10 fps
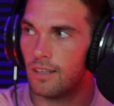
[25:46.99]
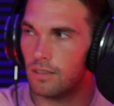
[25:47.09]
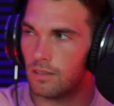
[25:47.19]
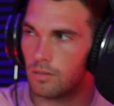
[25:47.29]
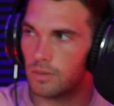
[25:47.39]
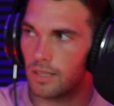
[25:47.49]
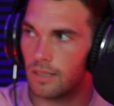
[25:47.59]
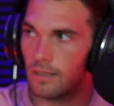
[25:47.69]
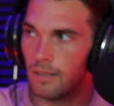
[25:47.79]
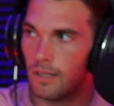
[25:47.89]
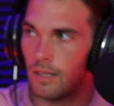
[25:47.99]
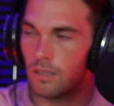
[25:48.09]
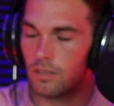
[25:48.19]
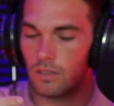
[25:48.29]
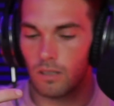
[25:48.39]
You know what I'm saying?
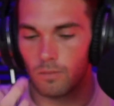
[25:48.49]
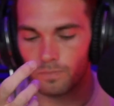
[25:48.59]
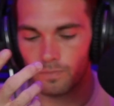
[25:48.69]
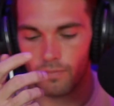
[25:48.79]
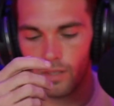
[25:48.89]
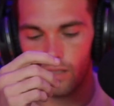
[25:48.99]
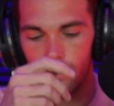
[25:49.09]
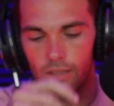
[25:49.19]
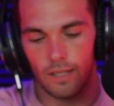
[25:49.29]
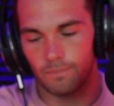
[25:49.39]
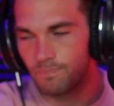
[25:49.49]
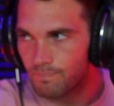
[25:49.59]
So, yeah.